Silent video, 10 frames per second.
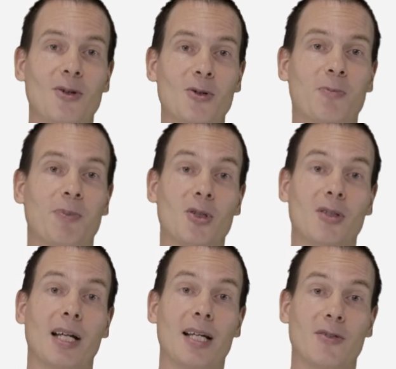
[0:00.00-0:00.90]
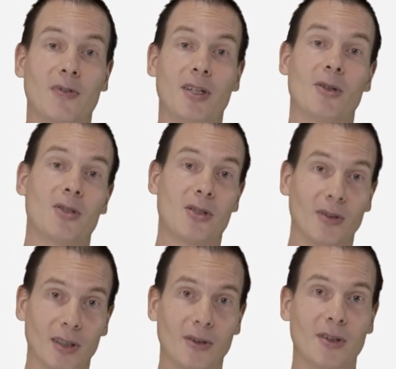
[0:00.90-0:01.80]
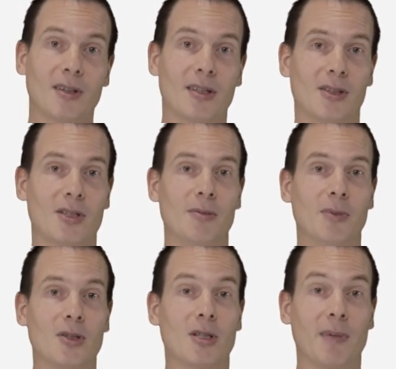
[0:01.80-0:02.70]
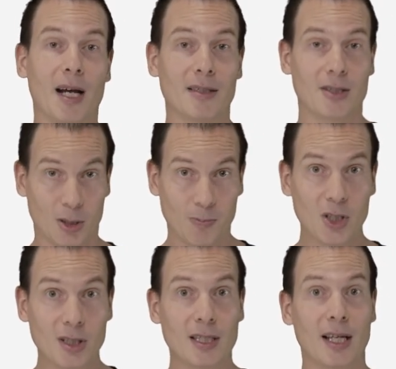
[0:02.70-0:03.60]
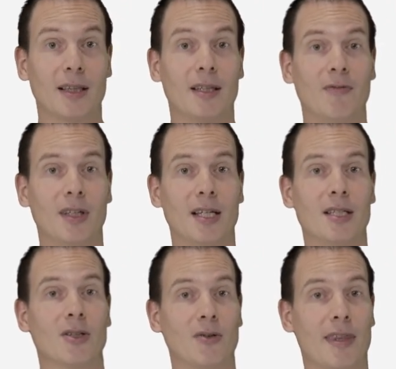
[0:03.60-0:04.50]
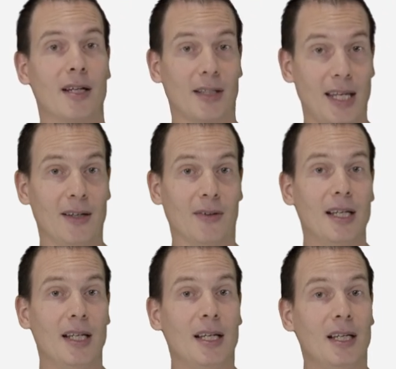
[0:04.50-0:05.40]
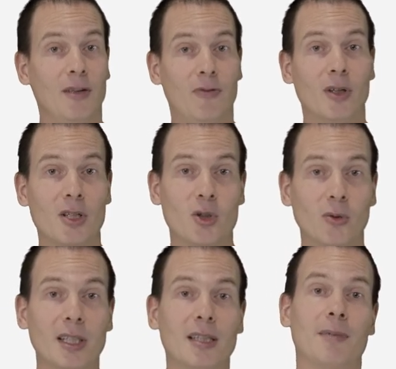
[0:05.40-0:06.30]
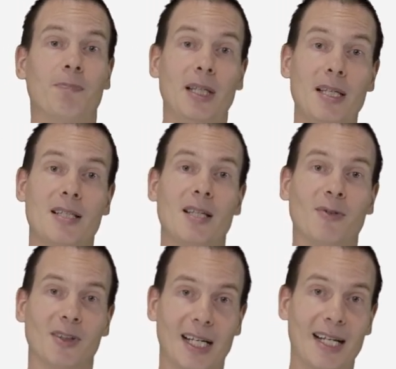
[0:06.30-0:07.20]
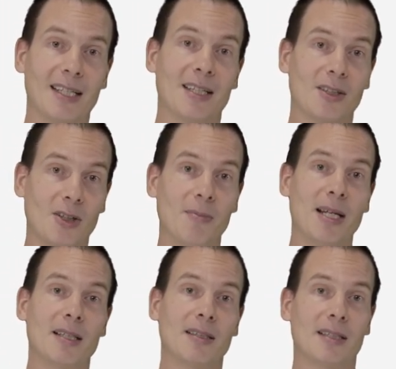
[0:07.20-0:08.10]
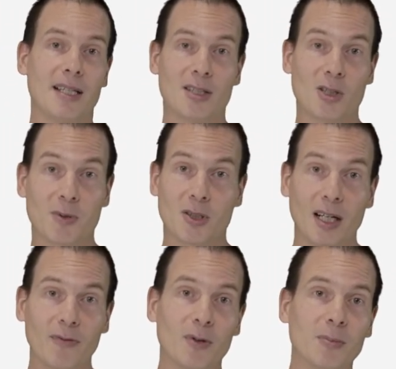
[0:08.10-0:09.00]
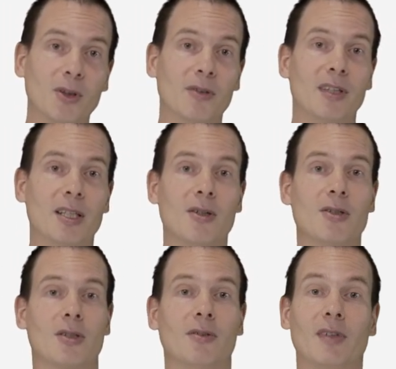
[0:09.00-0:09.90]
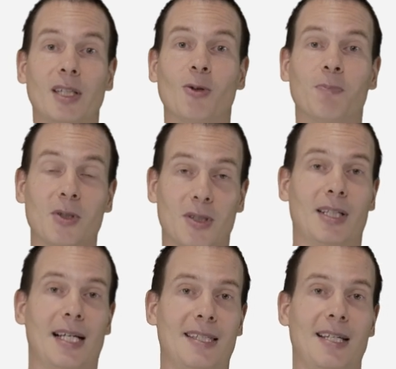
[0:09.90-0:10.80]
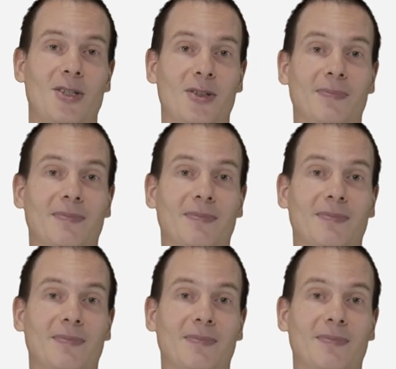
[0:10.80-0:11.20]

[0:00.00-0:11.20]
use personalized videos to alert customers about suspicious activities on their account. If you enjoyed it, please leave a like, comment, and subscribe for more videos on video personalization.